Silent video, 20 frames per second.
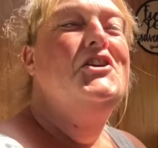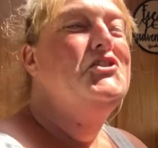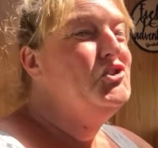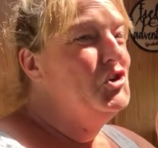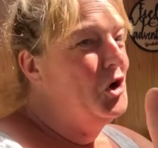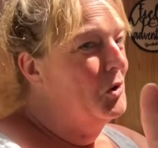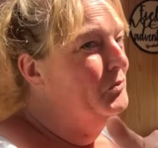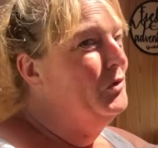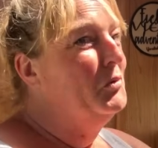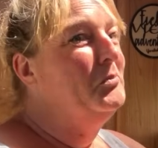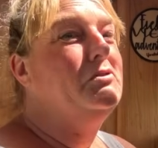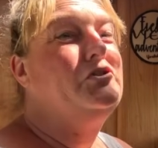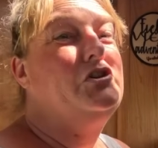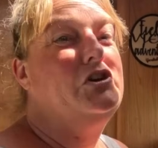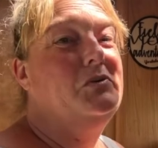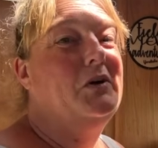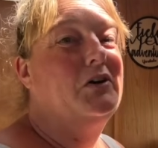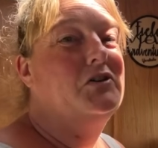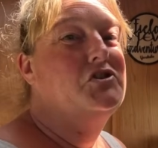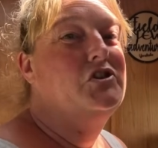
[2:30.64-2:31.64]
Job number
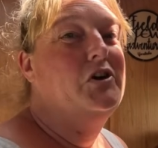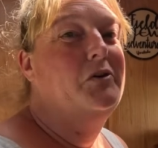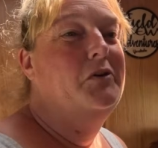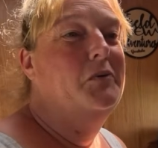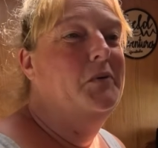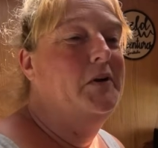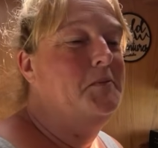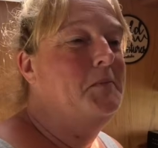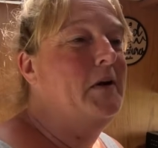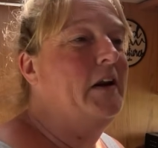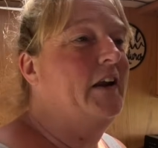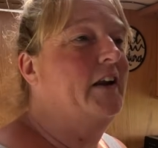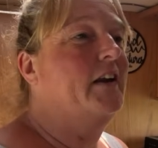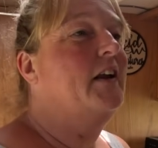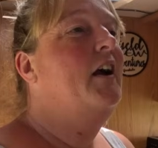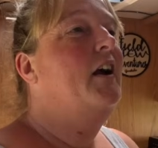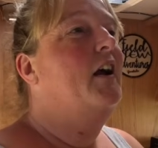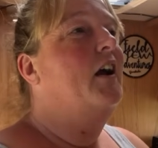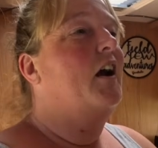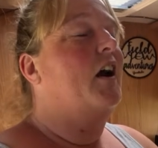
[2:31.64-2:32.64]
2, I'll show you in a minute.
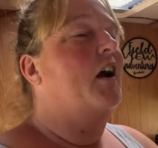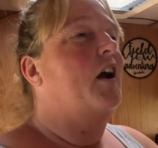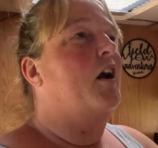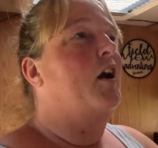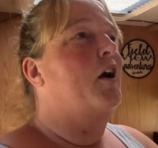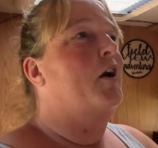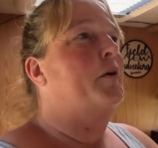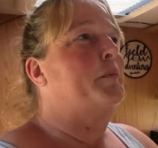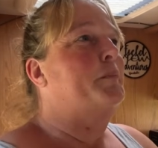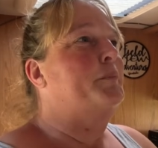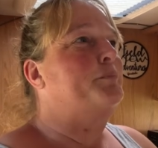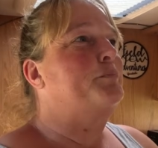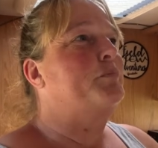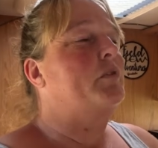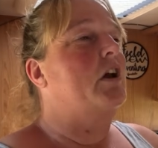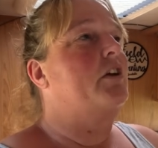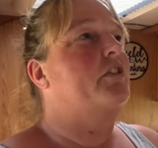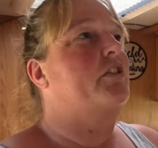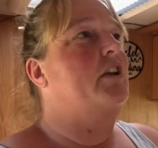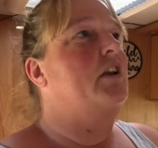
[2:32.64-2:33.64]

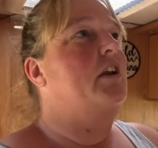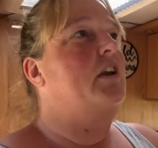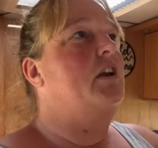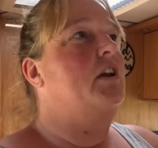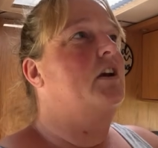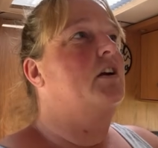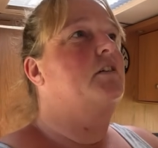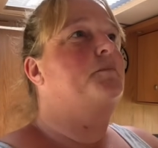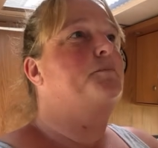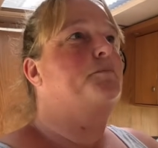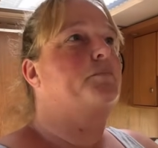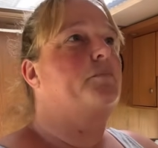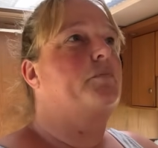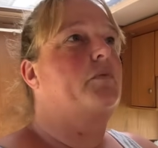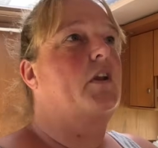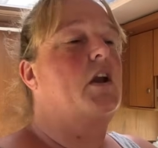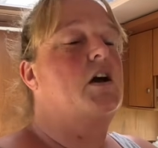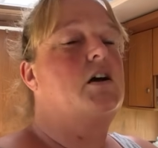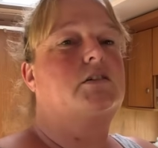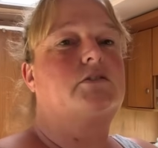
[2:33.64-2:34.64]
The
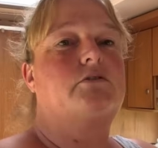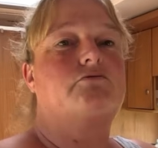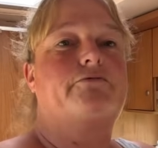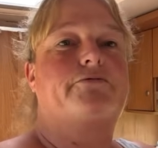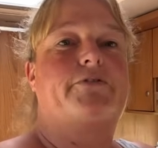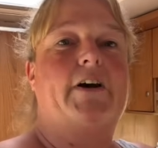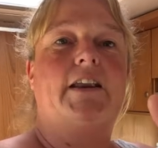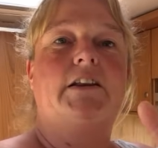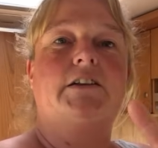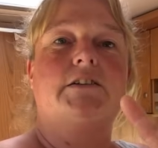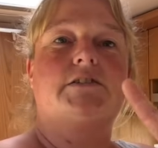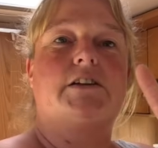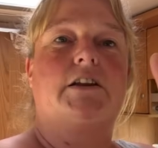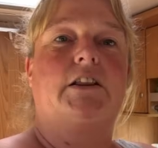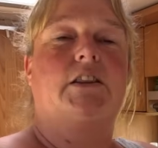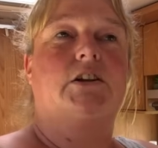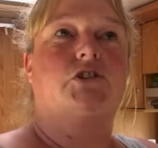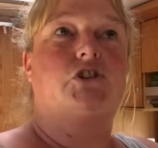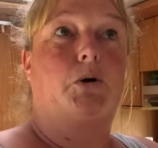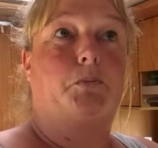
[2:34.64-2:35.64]
vent
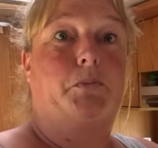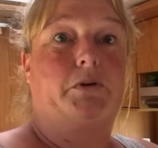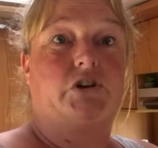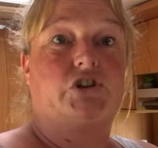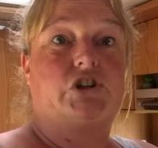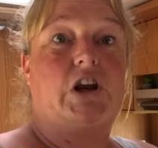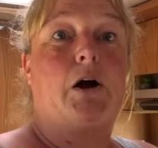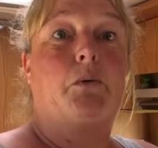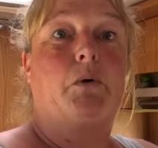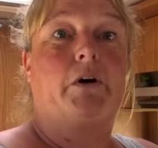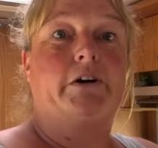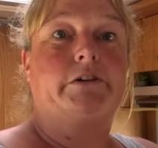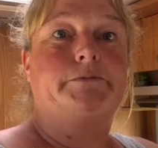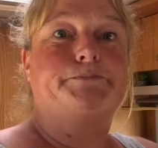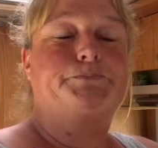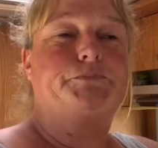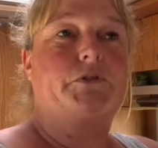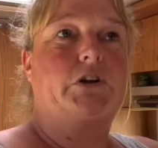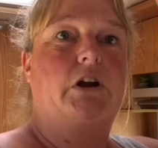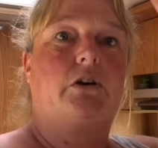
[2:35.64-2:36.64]
in the top of the shower,
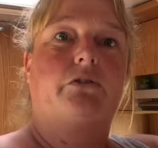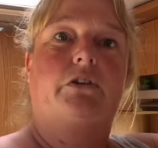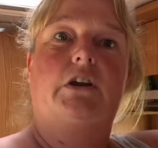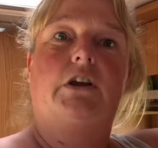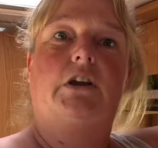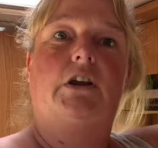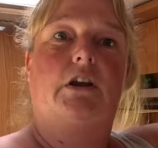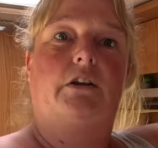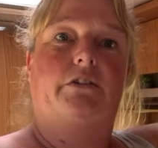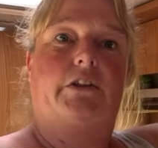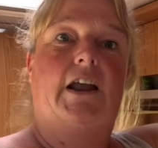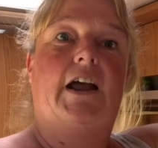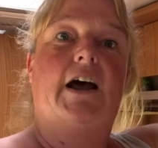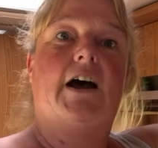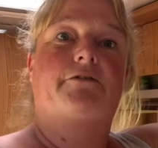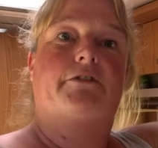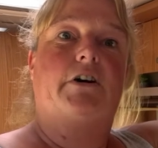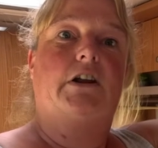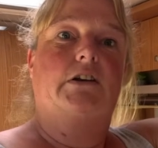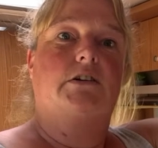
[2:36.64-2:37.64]
you know, the
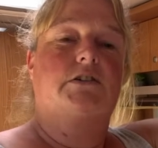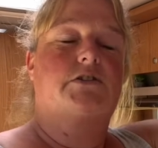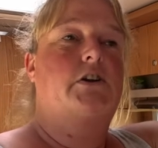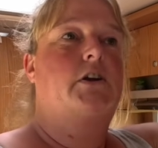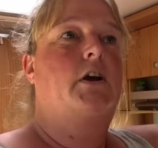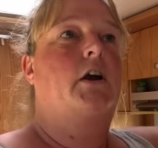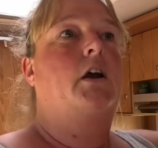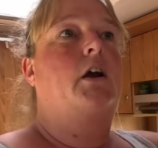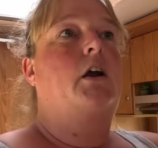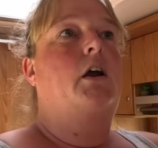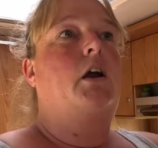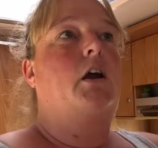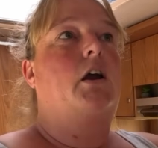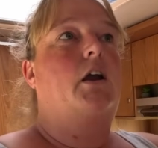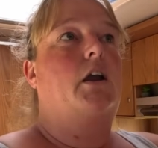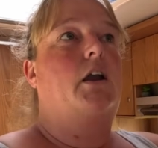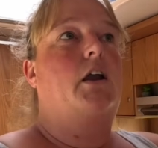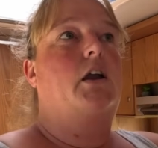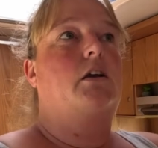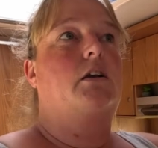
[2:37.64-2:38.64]
air vent,
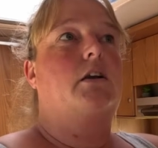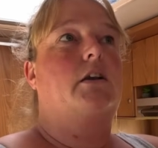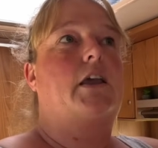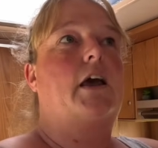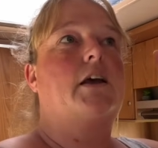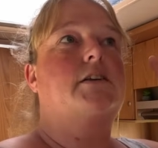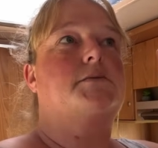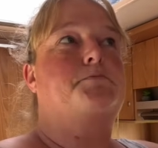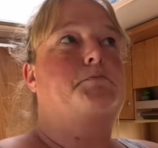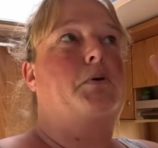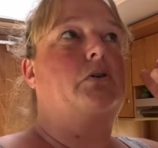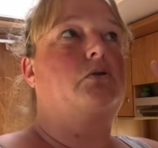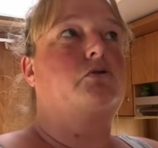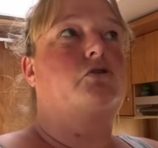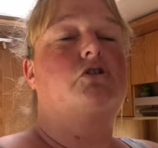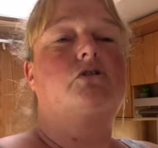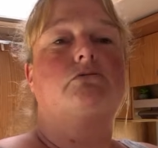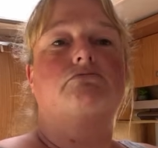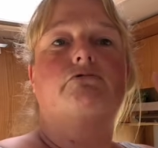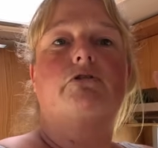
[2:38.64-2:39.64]
it gets
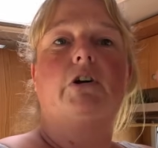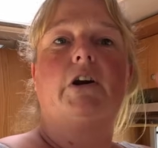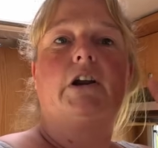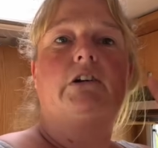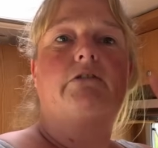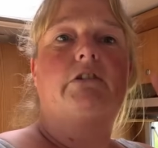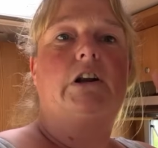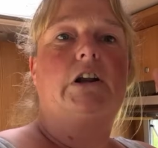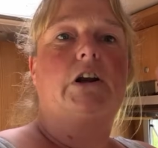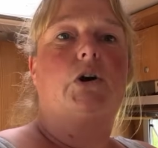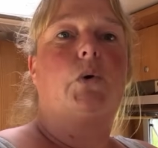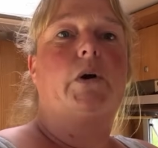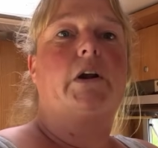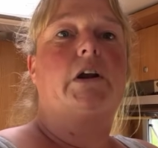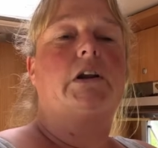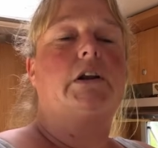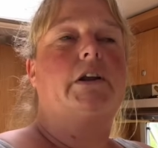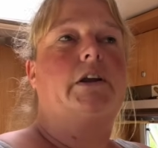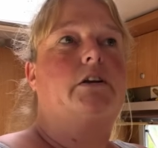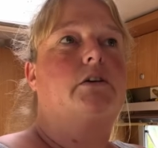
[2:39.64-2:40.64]
built up really
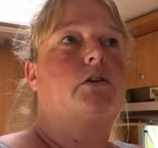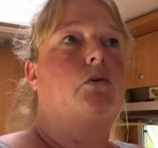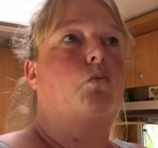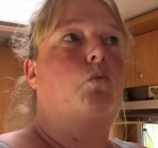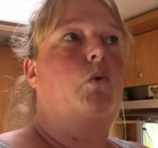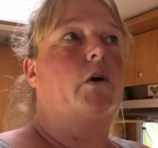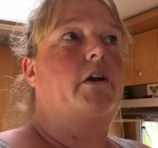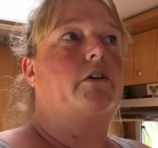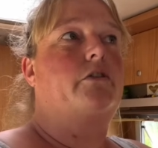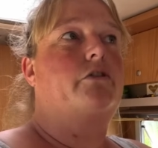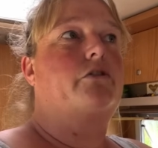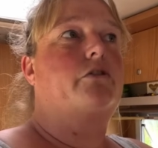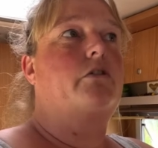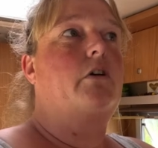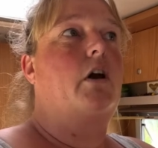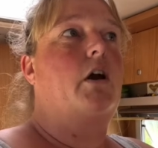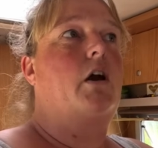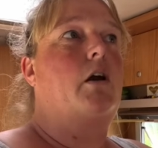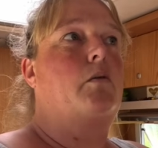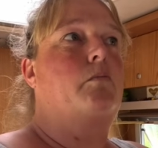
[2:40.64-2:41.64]
quickly with
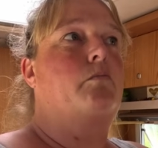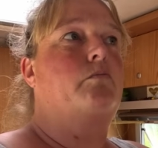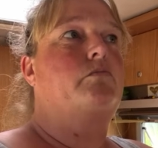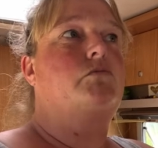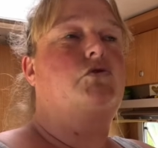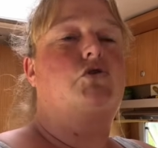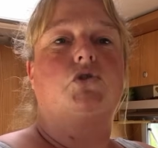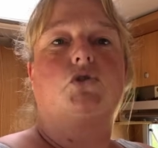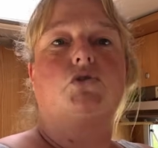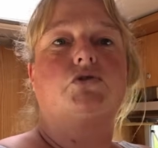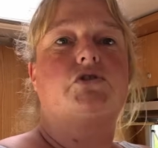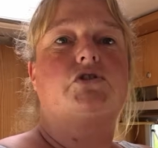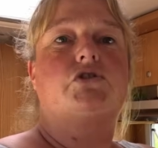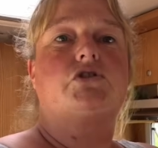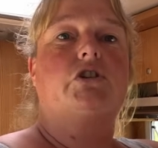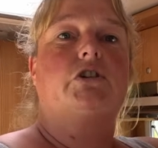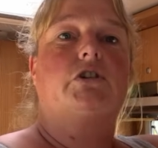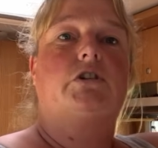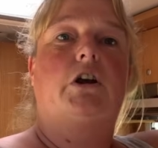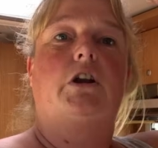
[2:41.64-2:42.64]

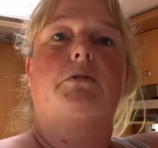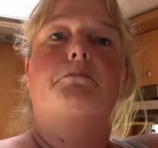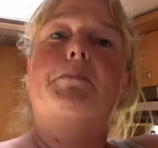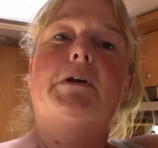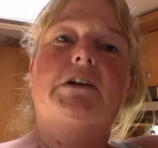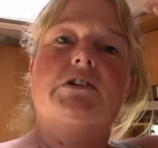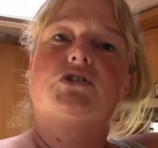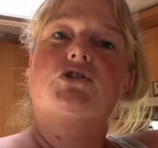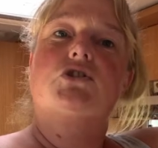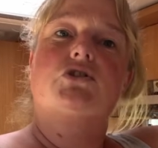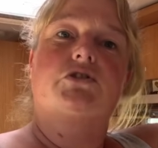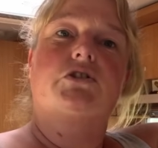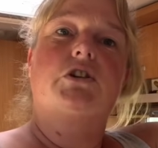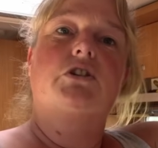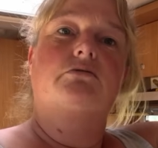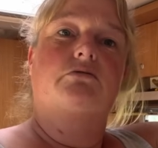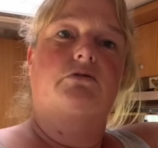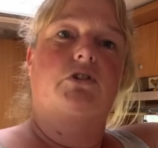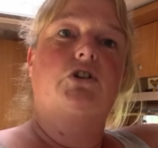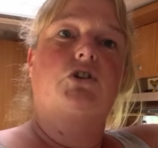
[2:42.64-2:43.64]
dust and bits just
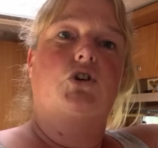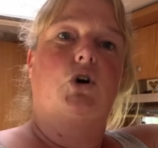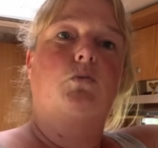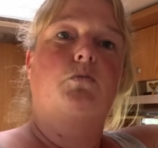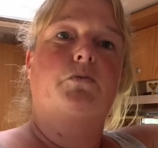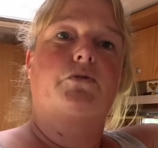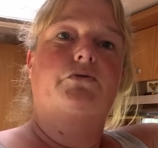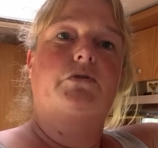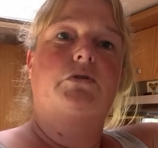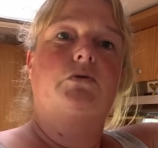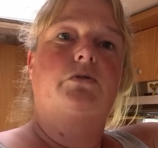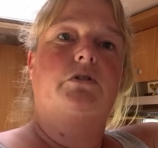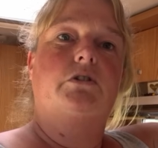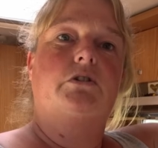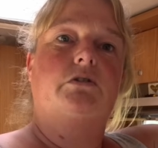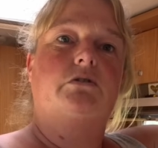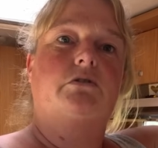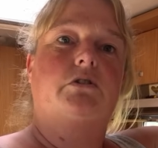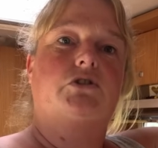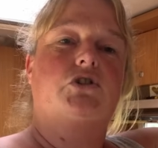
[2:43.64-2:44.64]
that come through
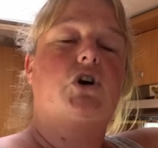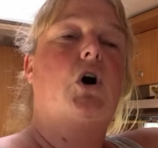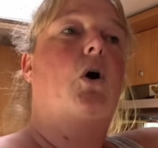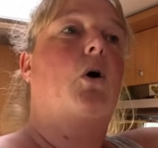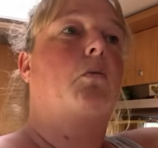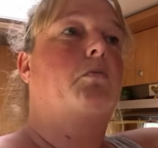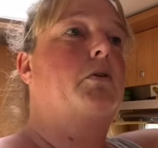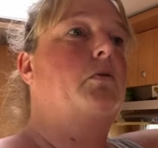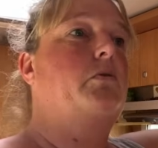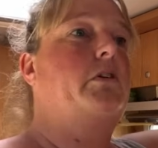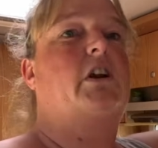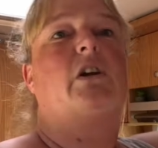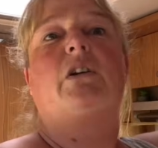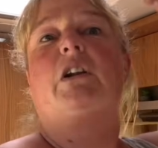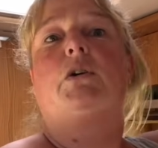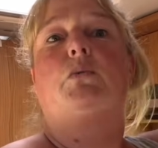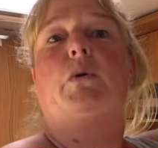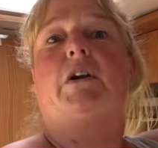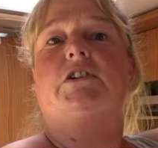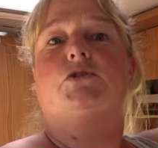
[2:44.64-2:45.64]
the top, you know,
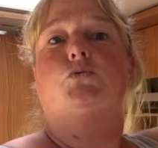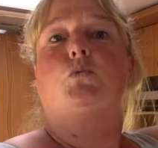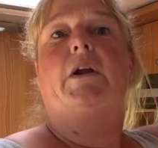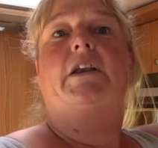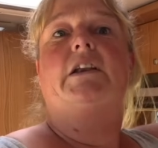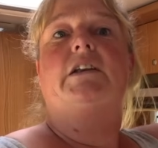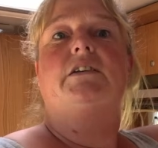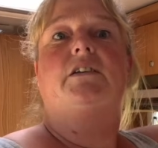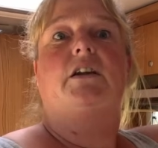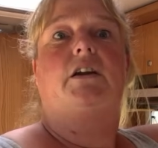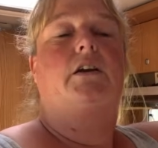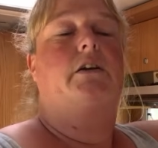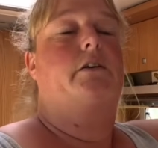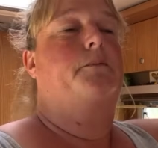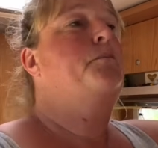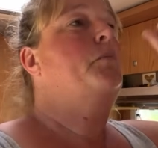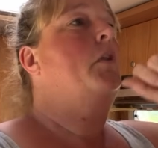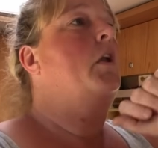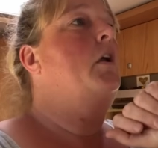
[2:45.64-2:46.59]
like when it's windy, and